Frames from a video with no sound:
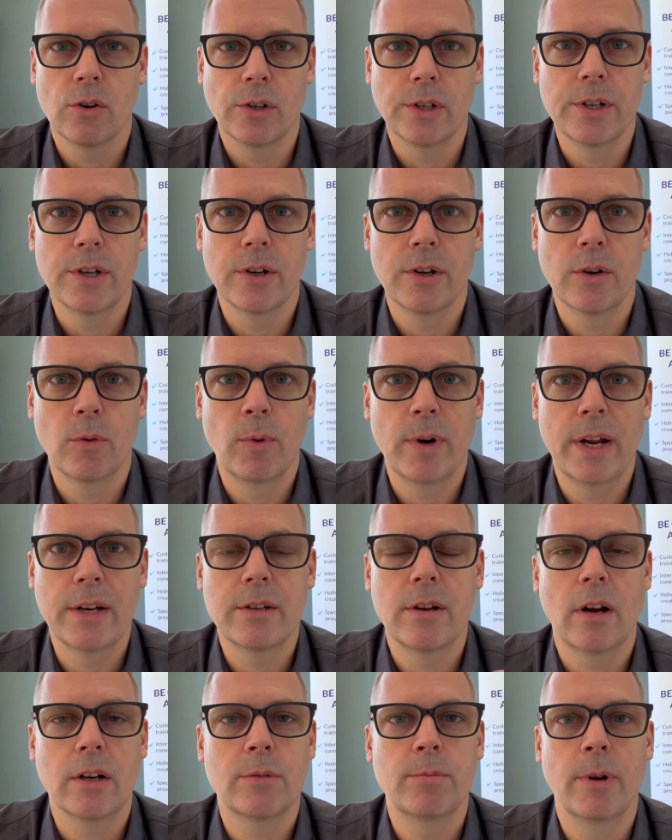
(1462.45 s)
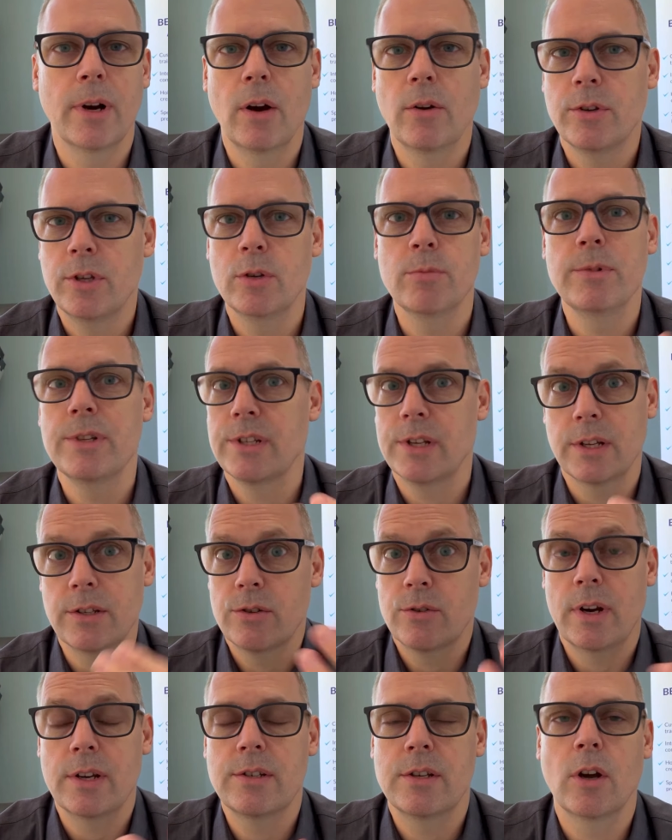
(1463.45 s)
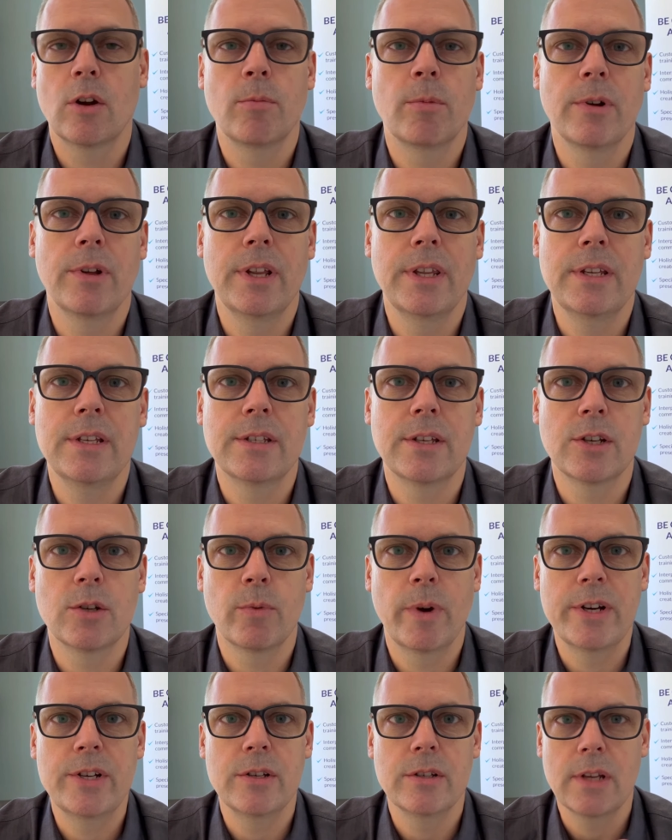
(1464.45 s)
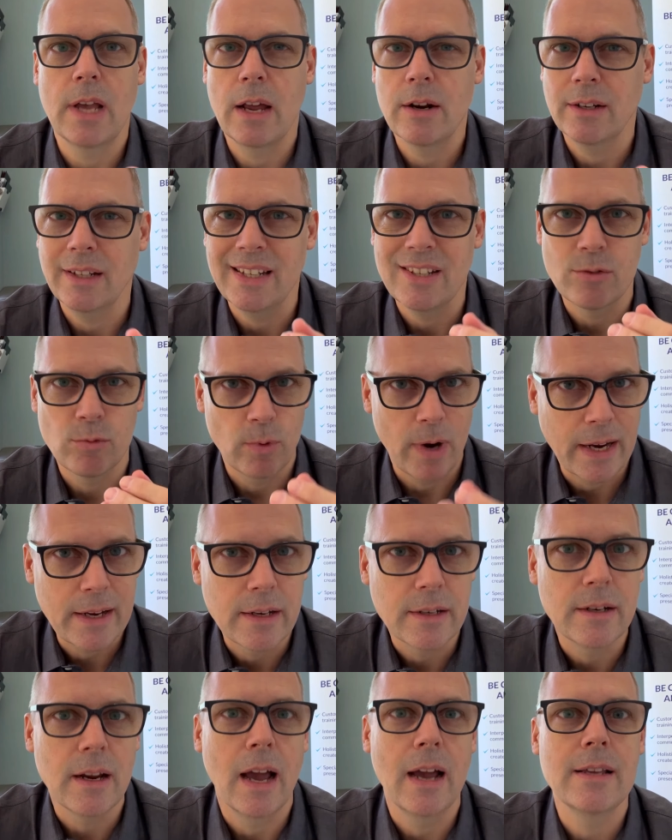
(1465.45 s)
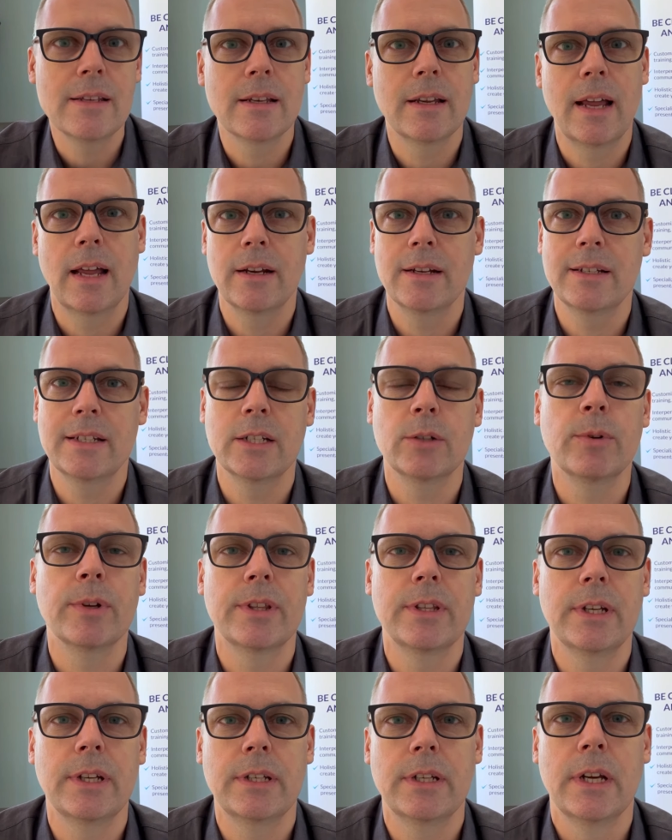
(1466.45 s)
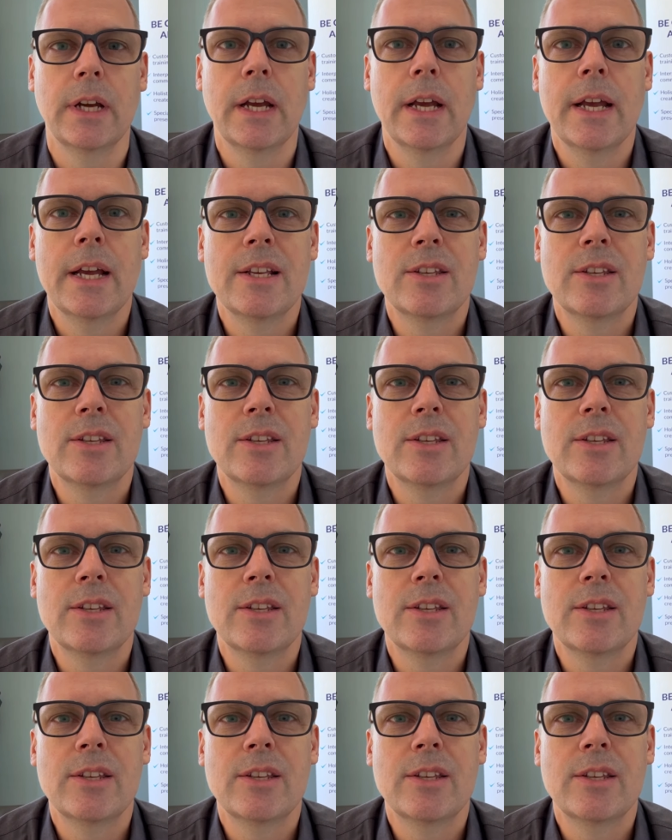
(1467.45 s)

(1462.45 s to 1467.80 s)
earlier when i talked about how humans get stressed out about in these situations how to at least recognize it how to deal with it